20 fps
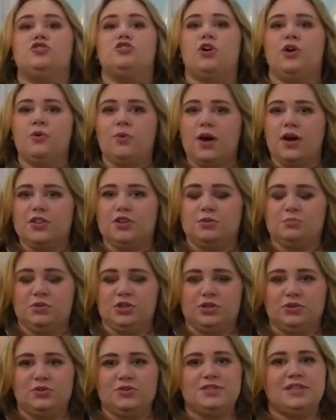no other
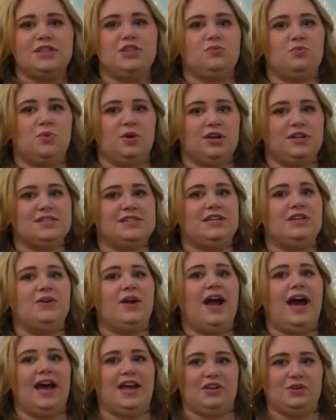murals in the works here
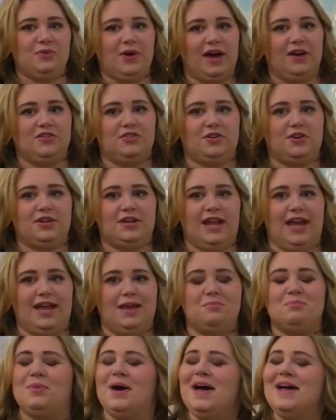at IU Health
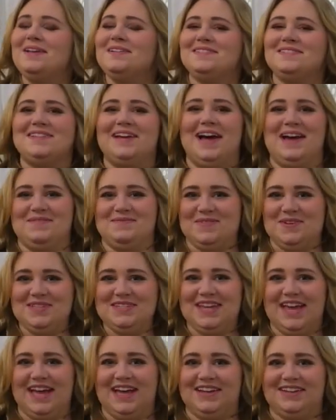Arnett, but time will
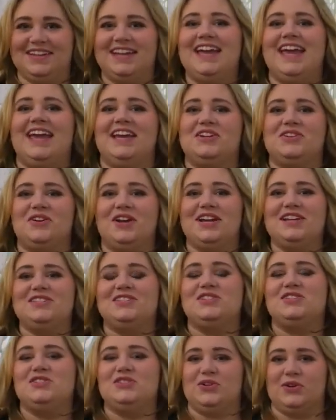tell. Hannah
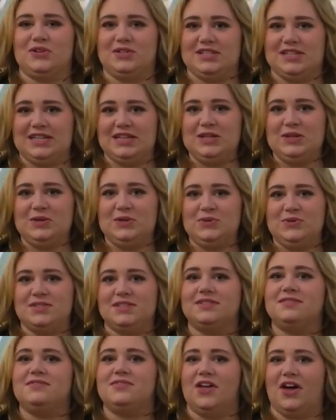Grace, Star City
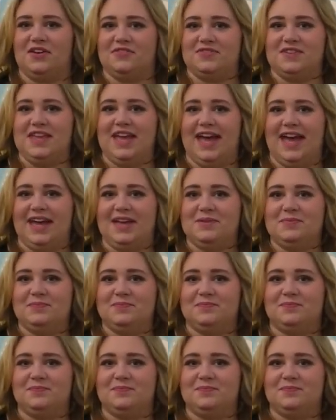News, Lafayette.